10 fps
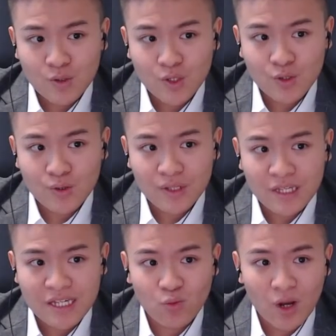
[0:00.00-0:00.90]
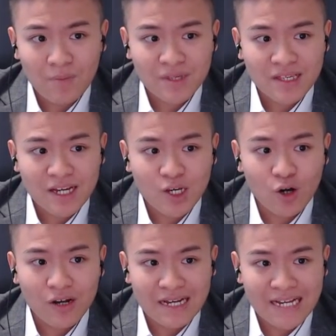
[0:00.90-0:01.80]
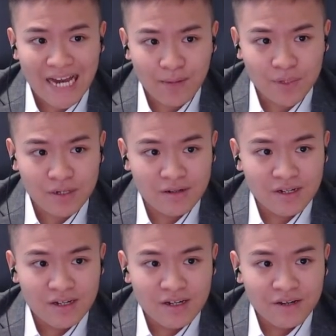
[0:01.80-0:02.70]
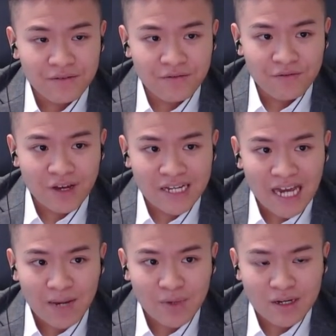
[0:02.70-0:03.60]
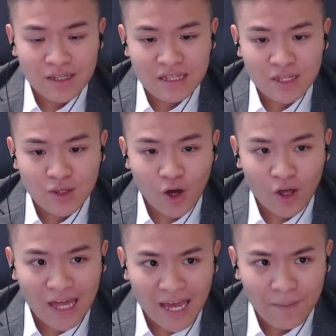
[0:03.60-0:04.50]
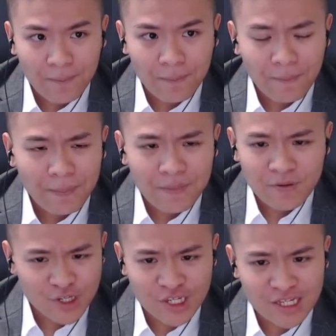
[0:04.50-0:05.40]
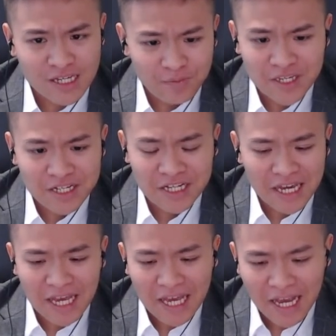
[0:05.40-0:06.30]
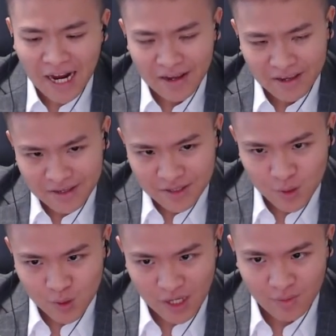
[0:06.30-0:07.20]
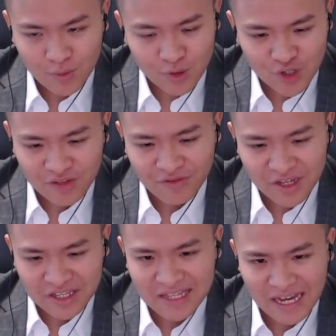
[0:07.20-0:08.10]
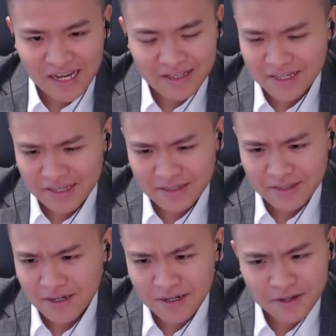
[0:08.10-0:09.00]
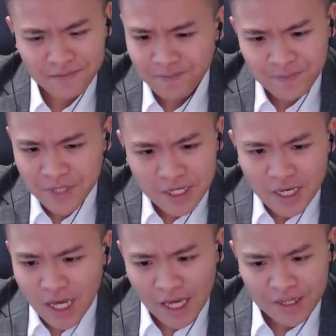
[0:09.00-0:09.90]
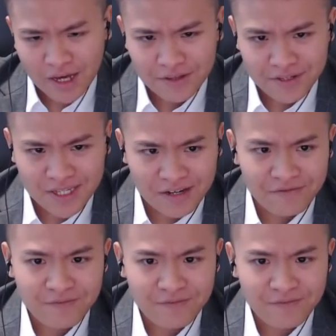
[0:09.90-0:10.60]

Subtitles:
to this website called Gamma, right? Gamma.app, which is basically AI to help you generate slides and other stuff,